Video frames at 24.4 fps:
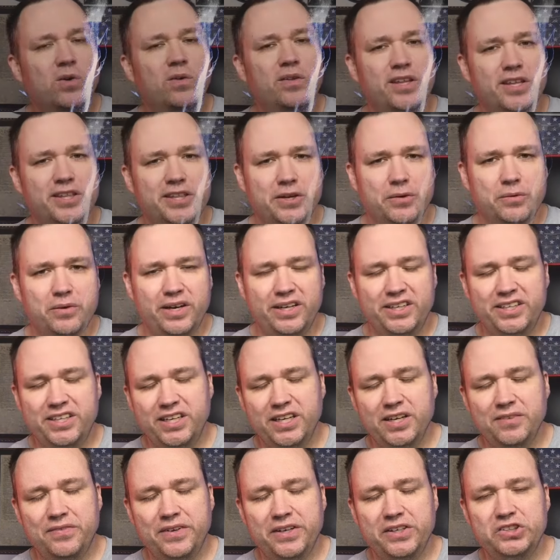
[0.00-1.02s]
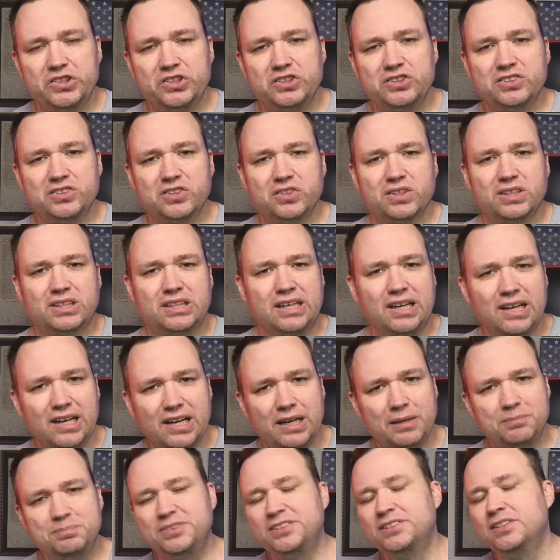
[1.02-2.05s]
that they were ATF agents or
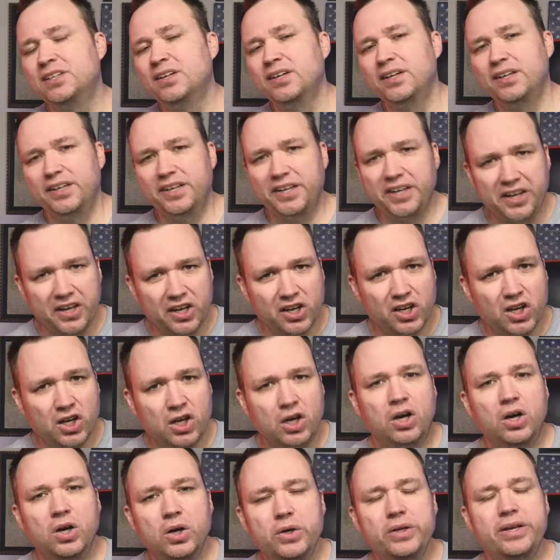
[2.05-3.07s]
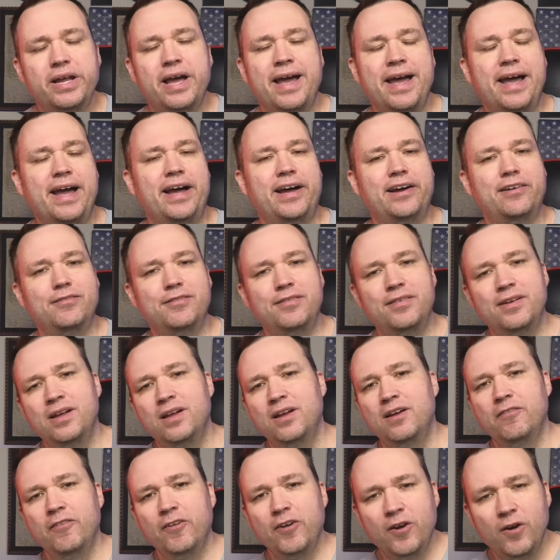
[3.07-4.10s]
cops. He could have,
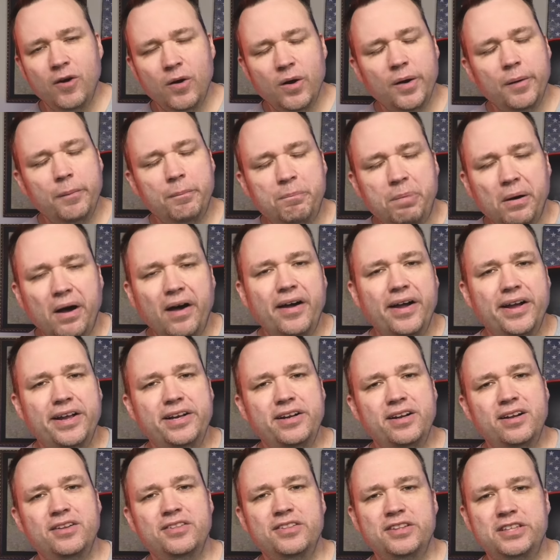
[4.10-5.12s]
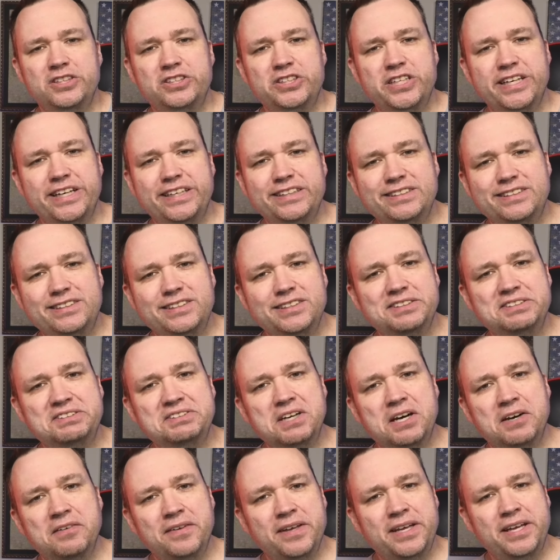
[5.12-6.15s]
but the chances
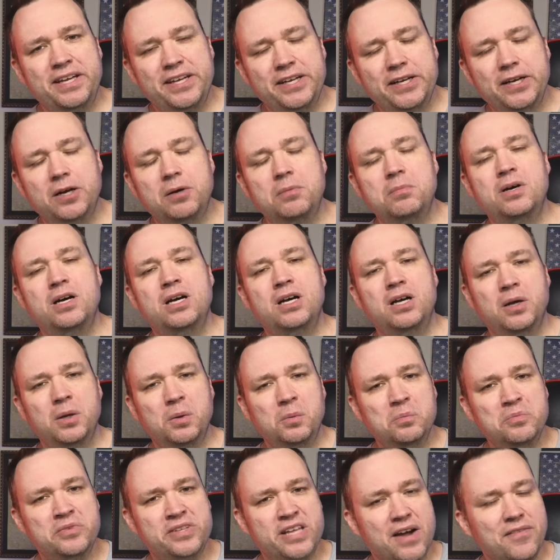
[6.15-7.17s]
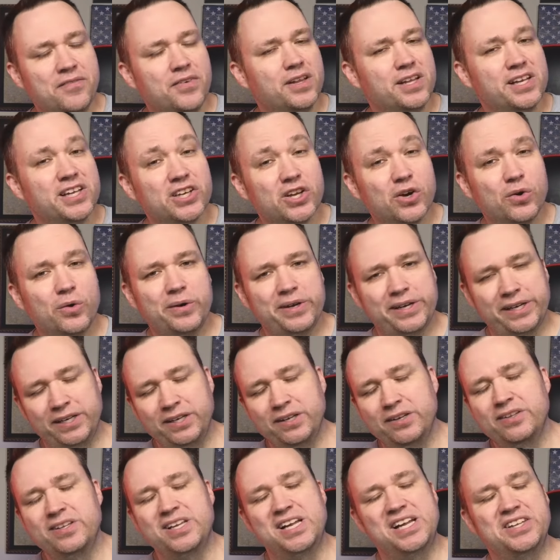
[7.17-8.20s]
of him definitely
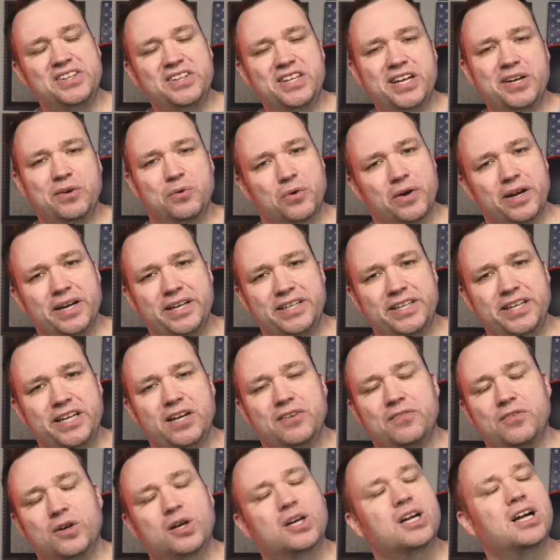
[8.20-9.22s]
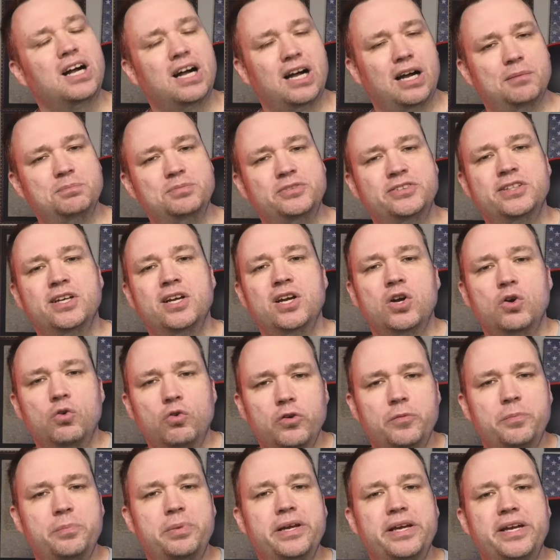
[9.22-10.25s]
knowing that they were ATF or cops
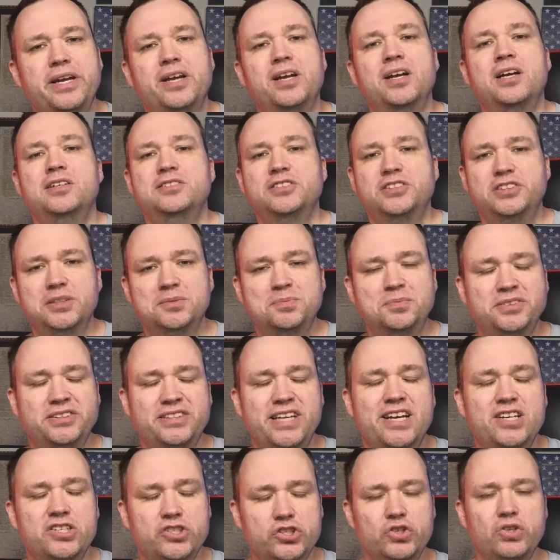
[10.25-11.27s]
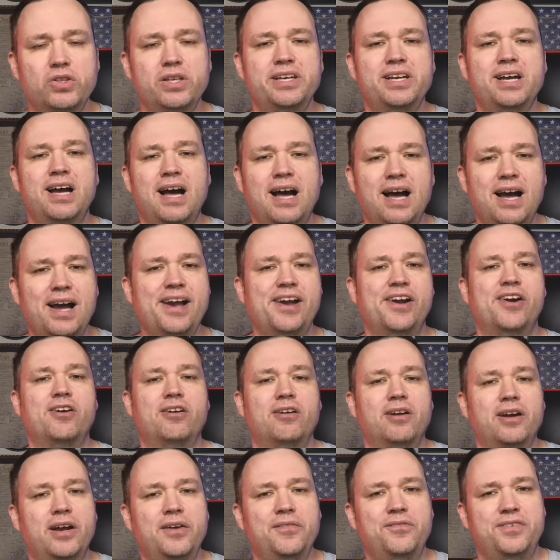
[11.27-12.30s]
would be substantially higher
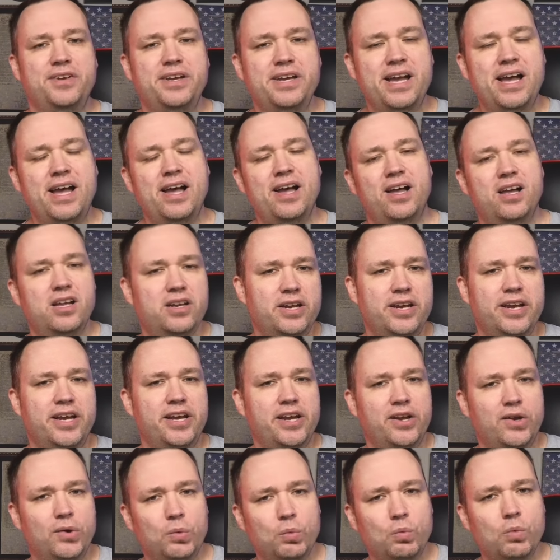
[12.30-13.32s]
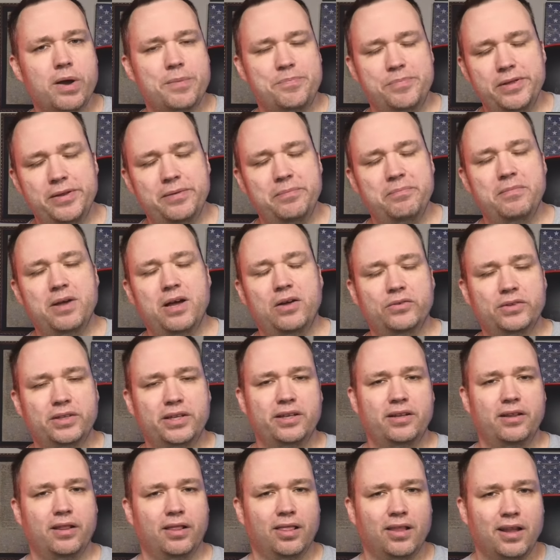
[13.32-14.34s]
if he had a
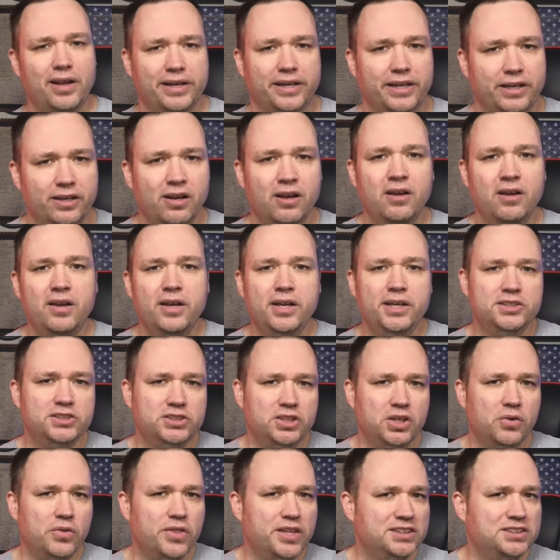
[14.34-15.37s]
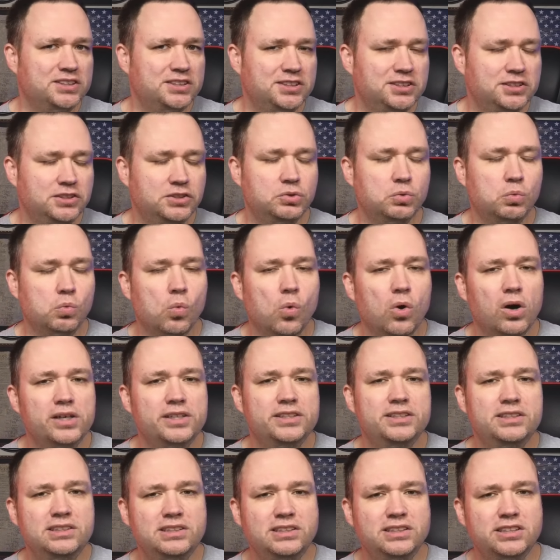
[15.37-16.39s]
weapon-mounted light. So this is
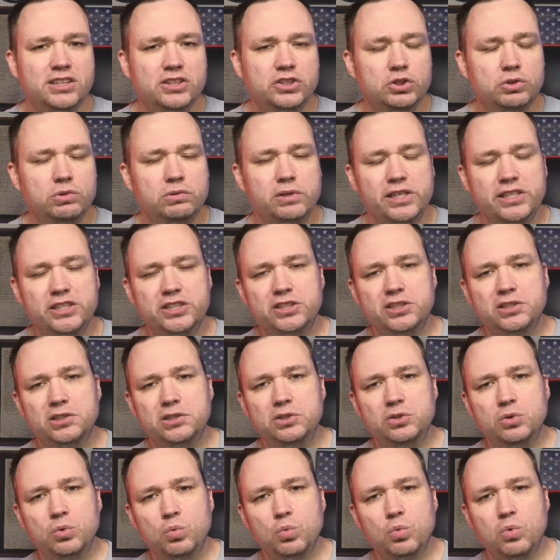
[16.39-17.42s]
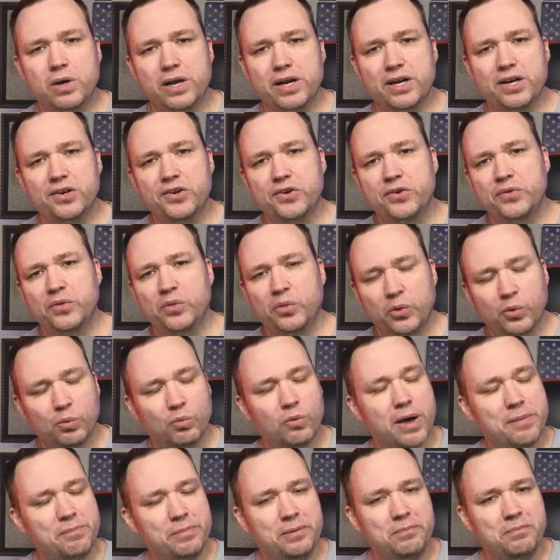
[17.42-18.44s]
one situation where the
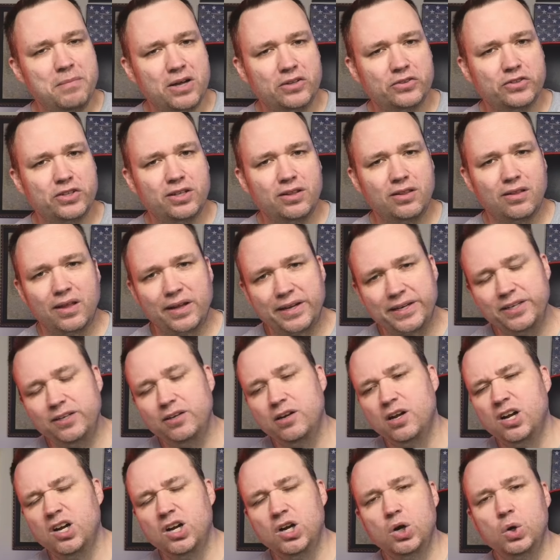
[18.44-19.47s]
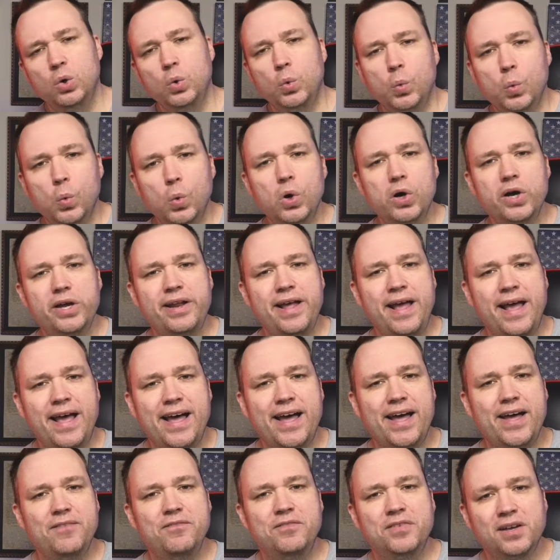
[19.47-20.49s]
weapon-mounted light would
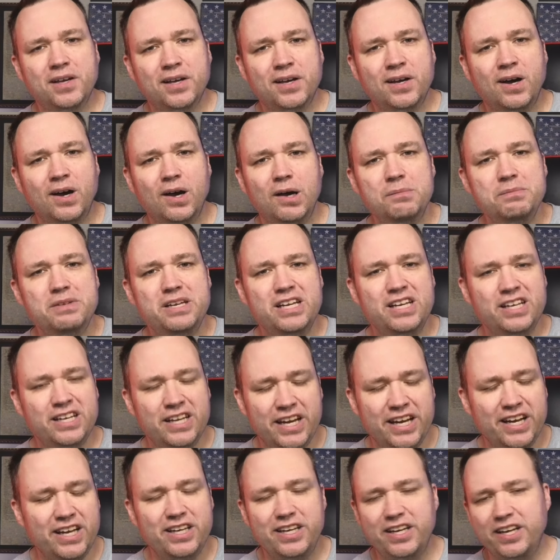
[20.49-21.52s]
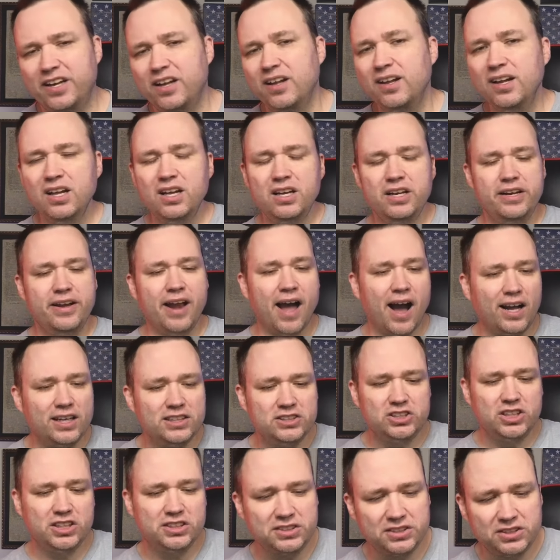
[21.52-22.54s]
have come in handy, not
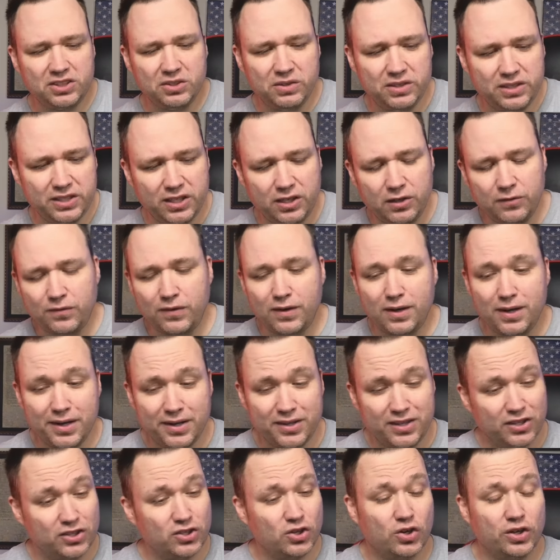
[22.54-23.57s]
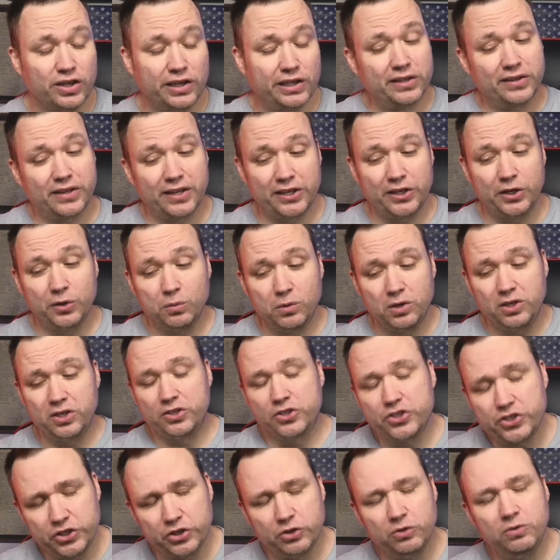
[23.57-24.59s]
just to identify the target that you want to
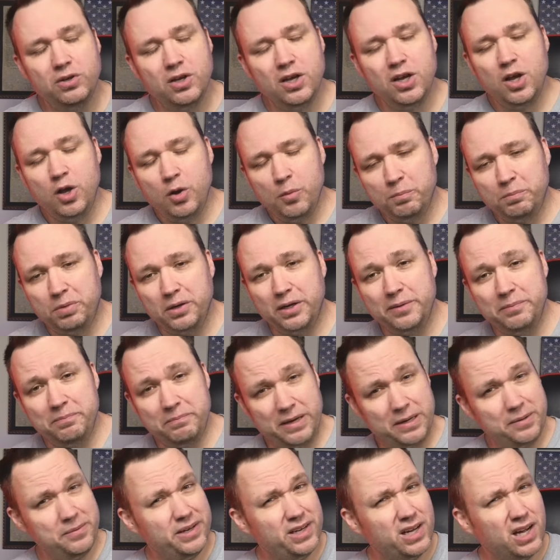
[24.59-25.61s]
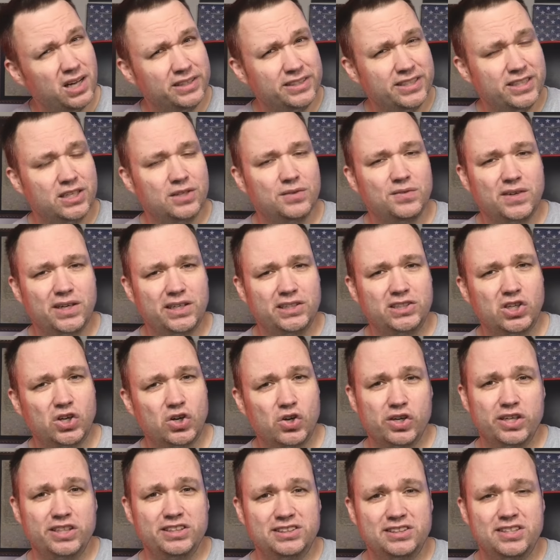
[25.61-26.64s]
shoot, but maybe identify
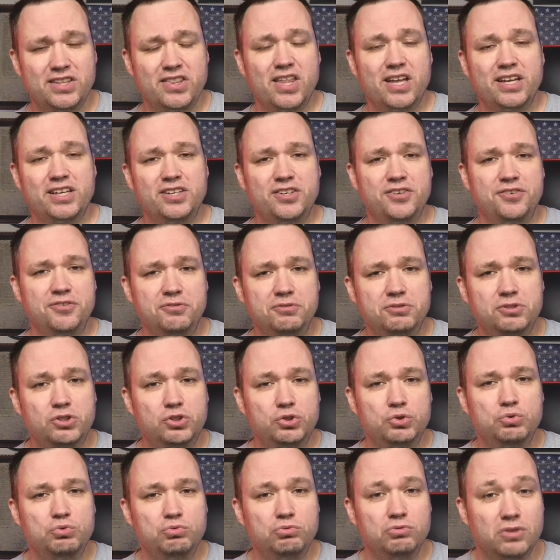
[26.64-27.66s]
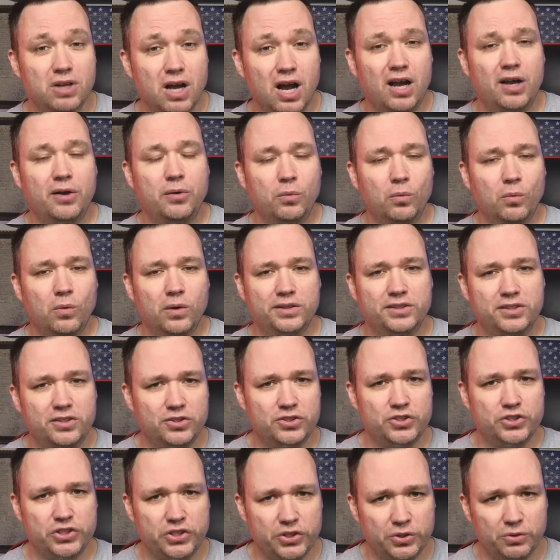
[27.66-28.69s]
targets that you do not want to
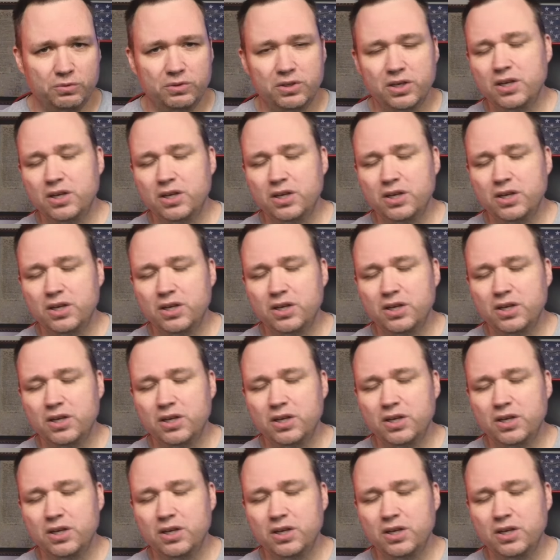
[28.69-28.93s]
shoot.